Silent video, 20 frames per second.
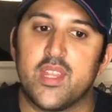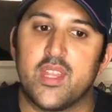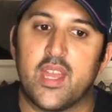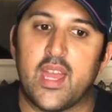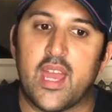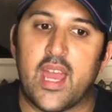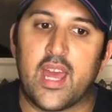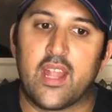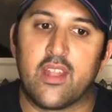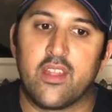
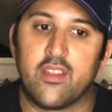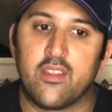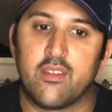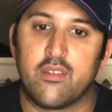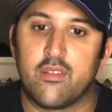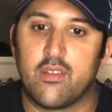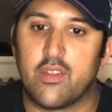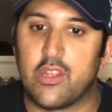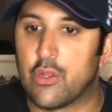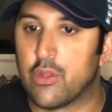And
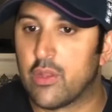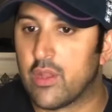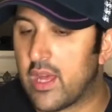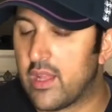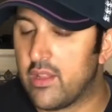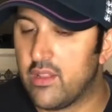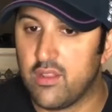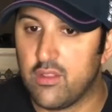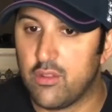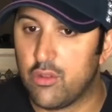you know,
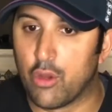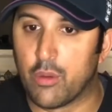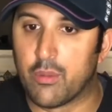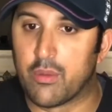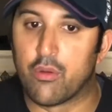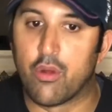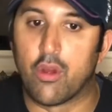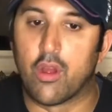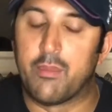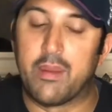don't get me
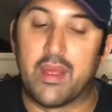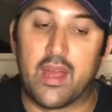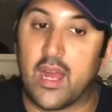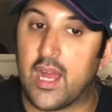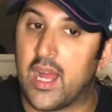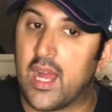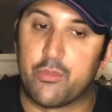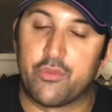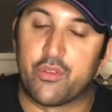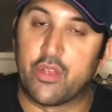wrong, I mean,
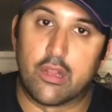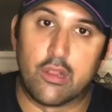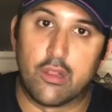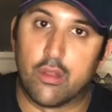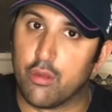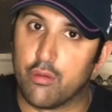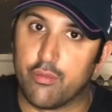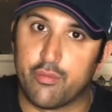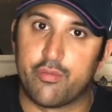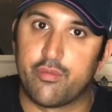I absolutely
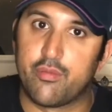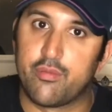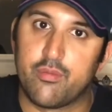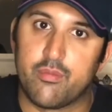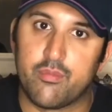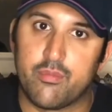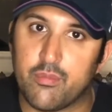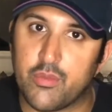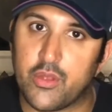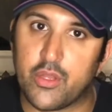love,
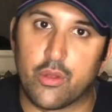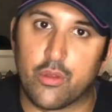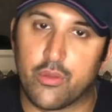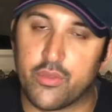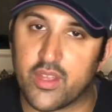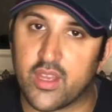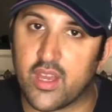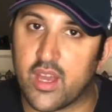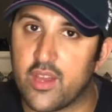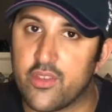you know,
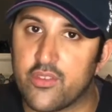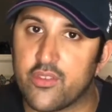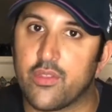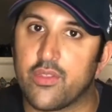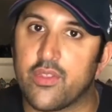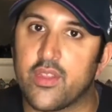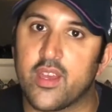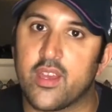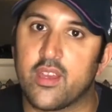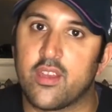the guys
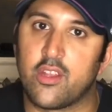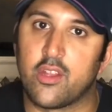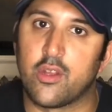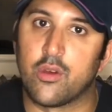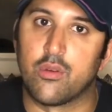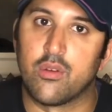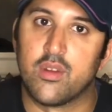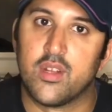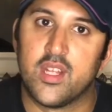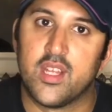on there. You
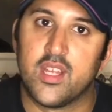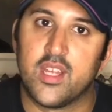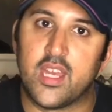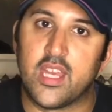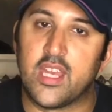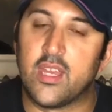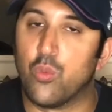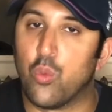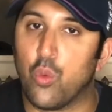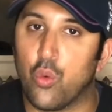know,
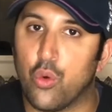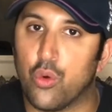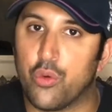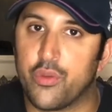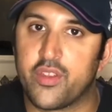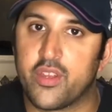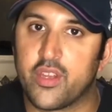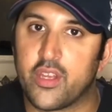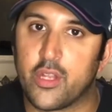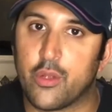Ian
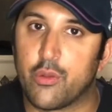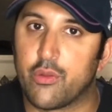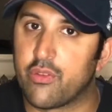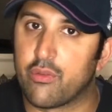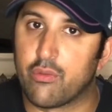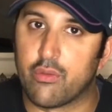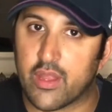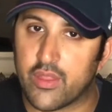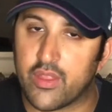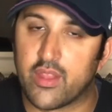Ward, you know, I
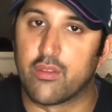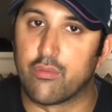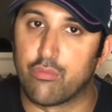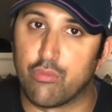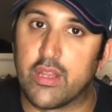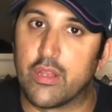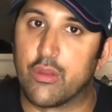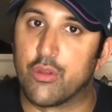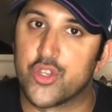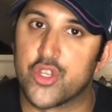think it's a
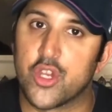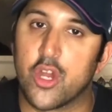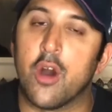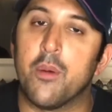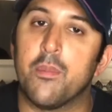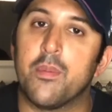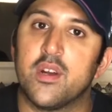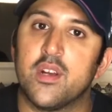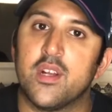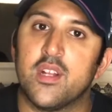really good
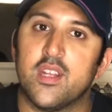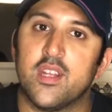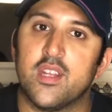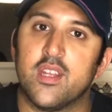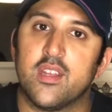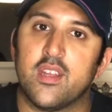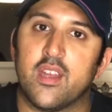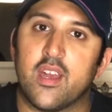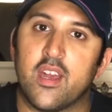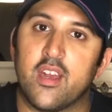job.
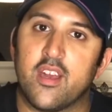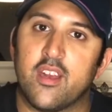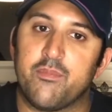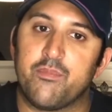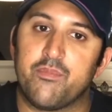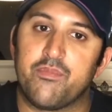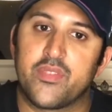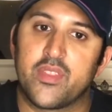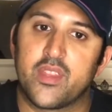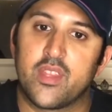
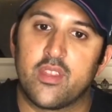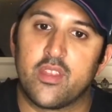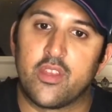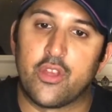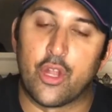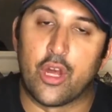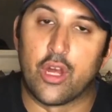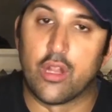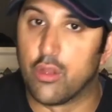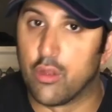You
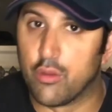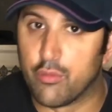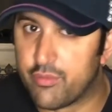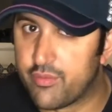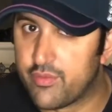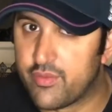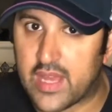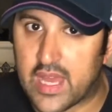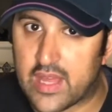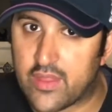know, I
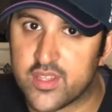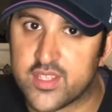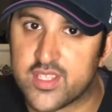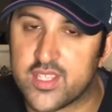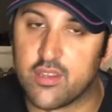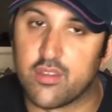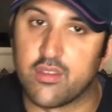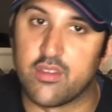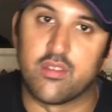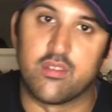love
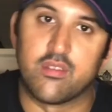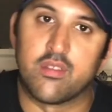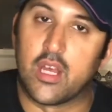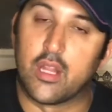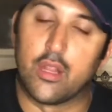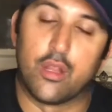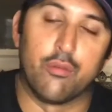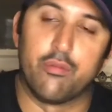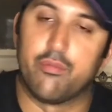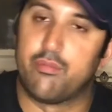Atherton and I
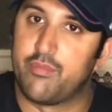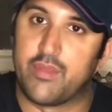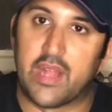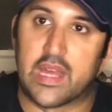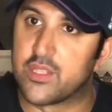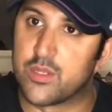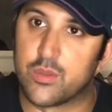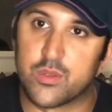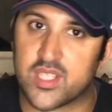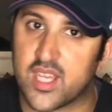love
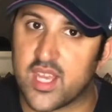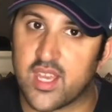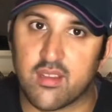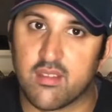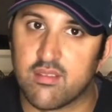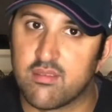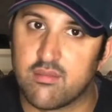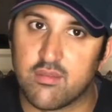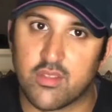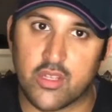Matthew Sain.
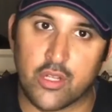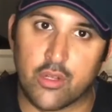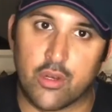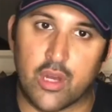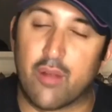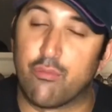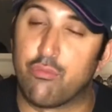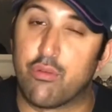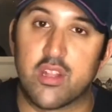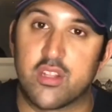You know,
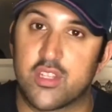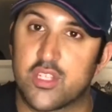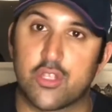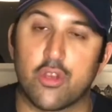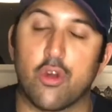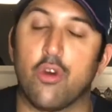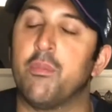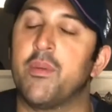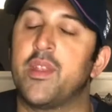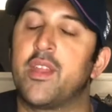I've read
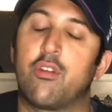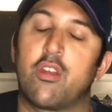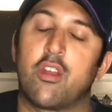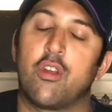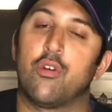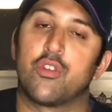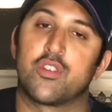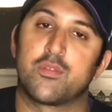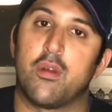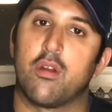so many cricket
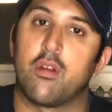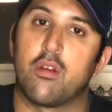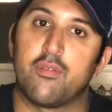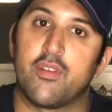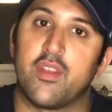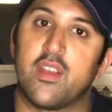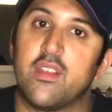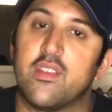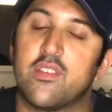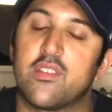
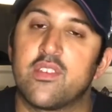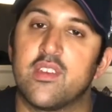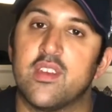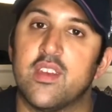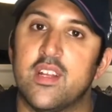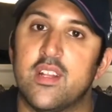autobiographies.